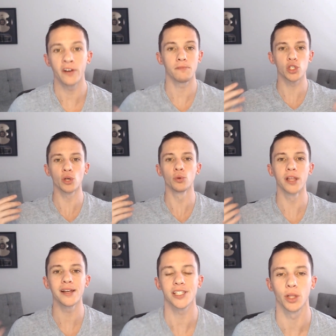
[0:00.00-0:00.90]
right, so
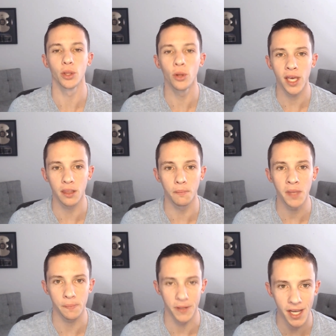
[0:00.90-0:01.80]
let's look at the
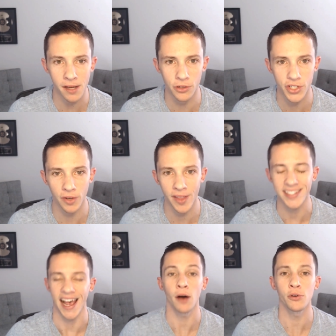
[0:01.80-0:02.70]
meat and potatoes here, and
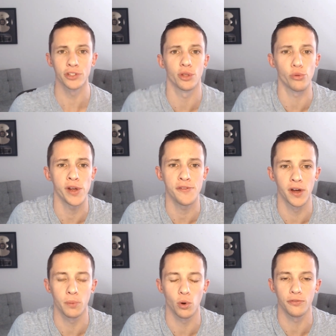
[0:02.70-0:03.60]
that's how is the three
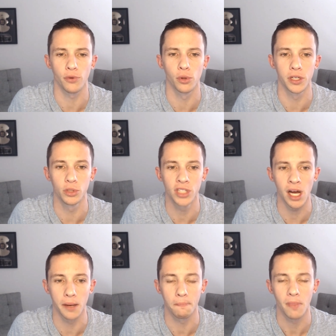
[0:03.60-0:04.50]
fund portfolio
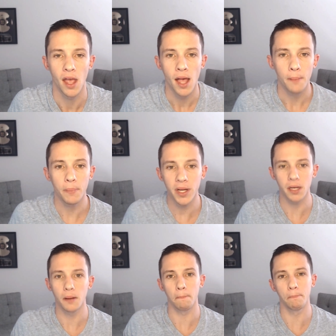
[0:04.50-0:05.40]
done?
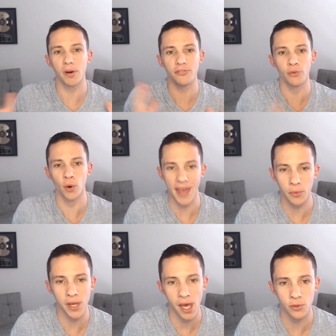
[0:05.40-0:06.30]
But before that,
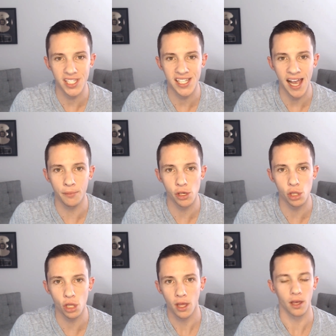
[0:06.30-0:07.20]
we got to
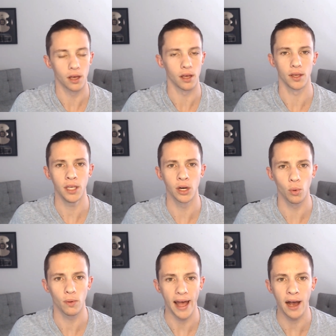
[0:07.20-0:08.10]
establish you
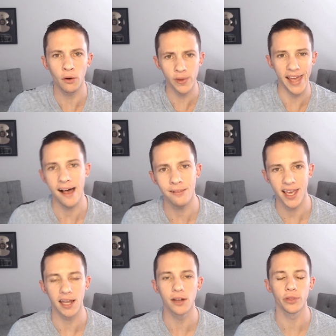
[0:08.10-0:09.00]
know, how are we
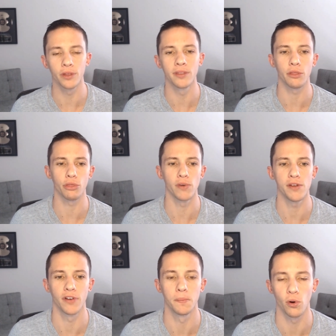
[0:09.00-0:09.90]
allocating within that three
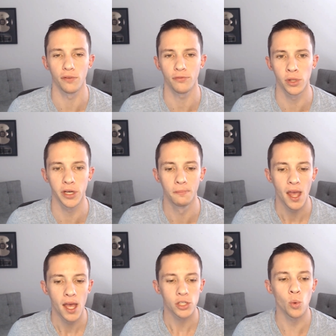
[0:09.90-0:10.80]
fund portfolio?
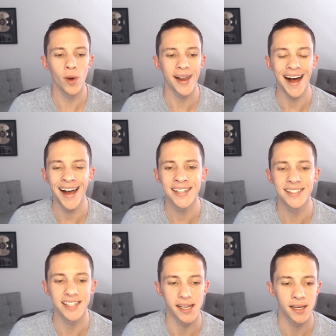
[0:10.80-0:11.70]
So what I
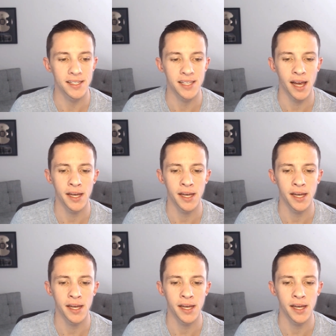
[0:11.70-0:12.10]
did is I